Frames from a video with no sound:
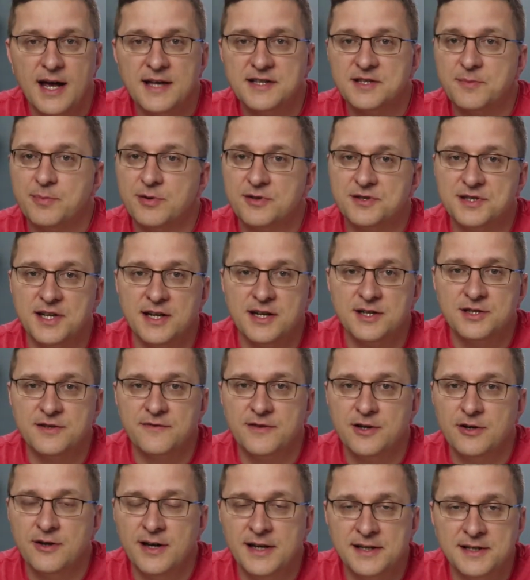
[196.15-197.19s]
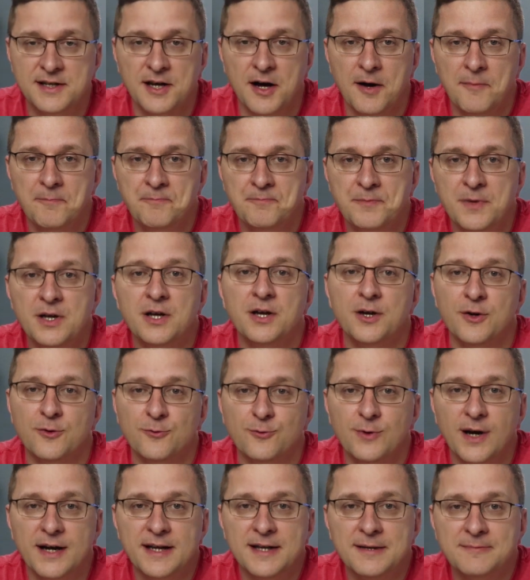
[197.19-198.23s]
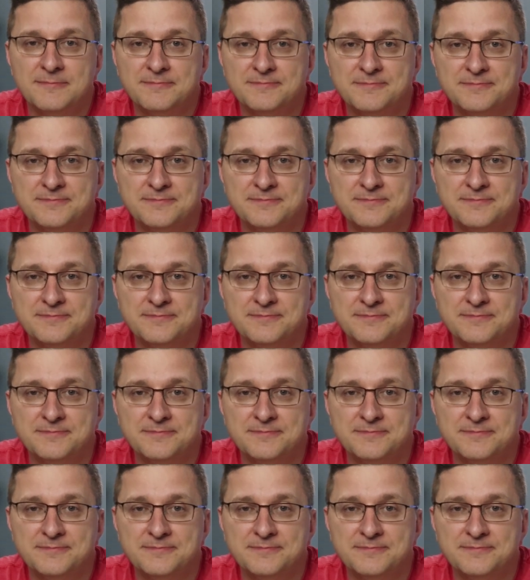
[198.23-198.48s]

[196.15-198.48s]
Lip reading: as a percentage of their income. Ready?